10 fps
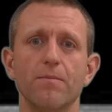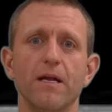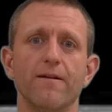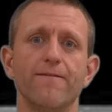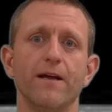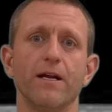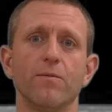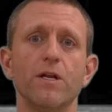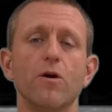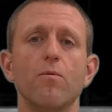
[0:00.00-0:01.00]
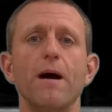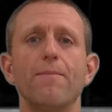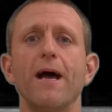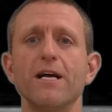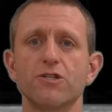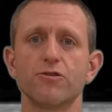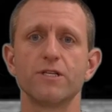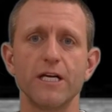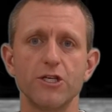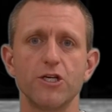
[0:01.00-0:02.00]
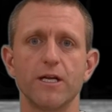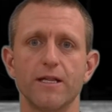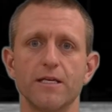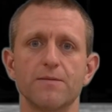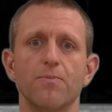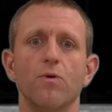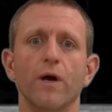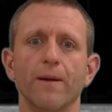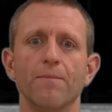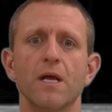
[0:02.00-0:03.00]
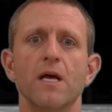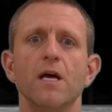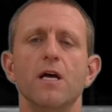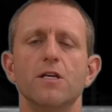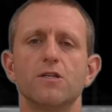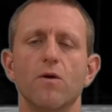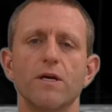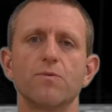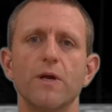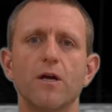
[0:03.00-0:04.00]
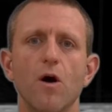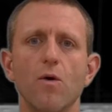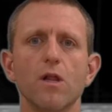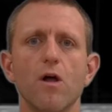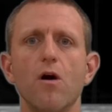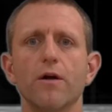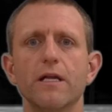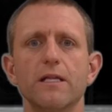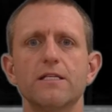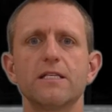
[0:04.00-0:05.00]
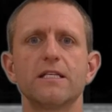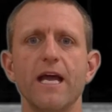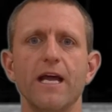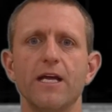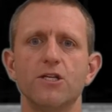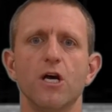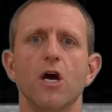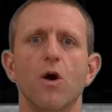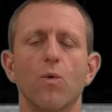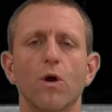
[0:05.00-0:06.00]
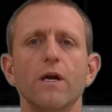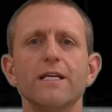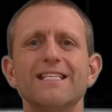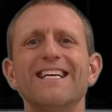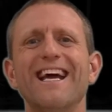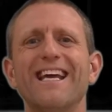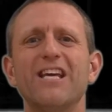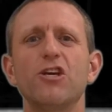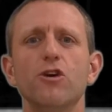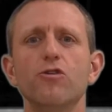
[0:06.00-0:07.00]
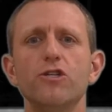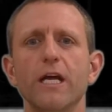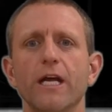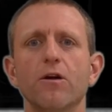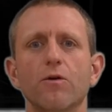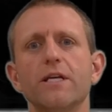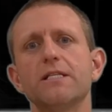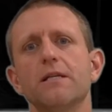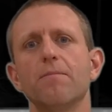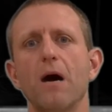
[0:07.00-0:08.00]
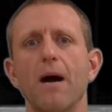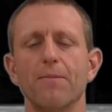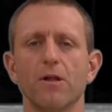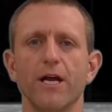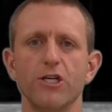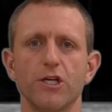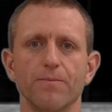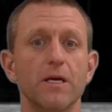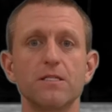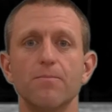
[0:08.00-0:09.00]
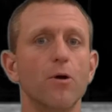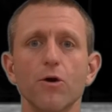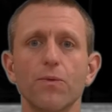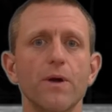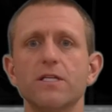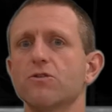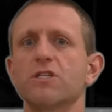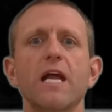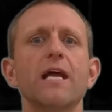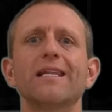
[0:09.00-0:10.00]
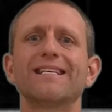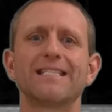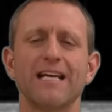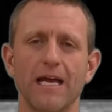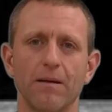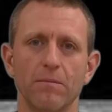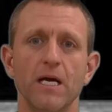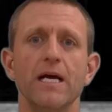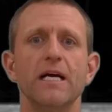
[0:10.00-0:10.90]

being invented. We know about pasteurization at this point. So as we go along in this stage, we're going to see a huge increase in the population because the birth rates are staying the same.